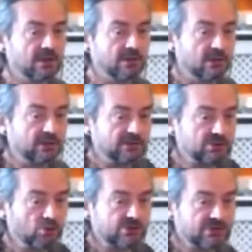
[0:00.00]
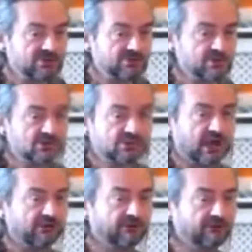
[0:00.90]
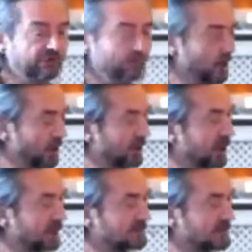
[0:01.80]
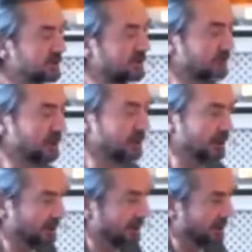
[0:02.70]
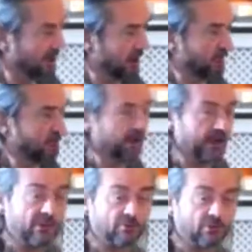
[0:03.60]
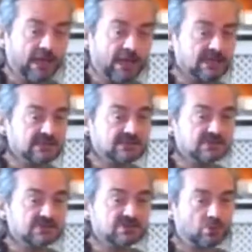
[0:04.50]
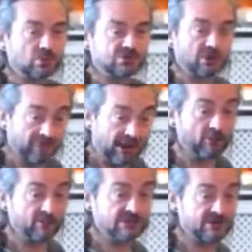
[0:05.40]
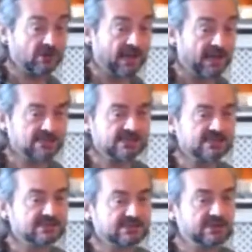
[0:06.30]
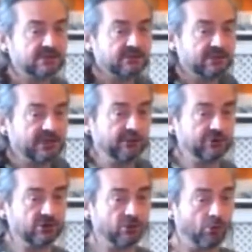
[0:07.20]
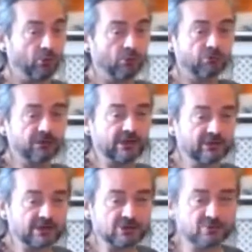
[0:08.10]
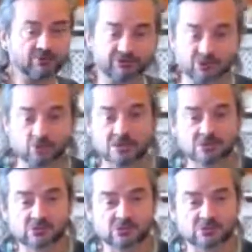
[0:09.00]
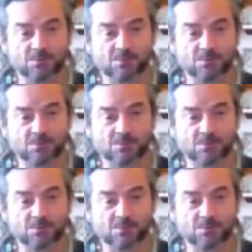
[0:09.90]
It's all the central stuff working to uh, breathe and release towards around the central axis that leaves you free in these superficial muscles.